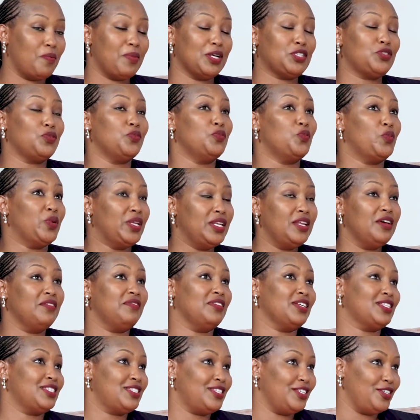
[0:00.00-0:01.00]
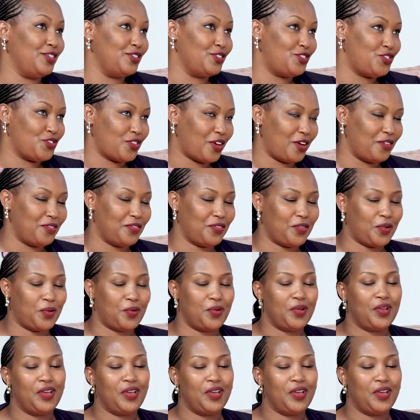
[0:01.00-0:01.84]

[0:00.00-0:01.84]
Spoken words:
but we never see you travel.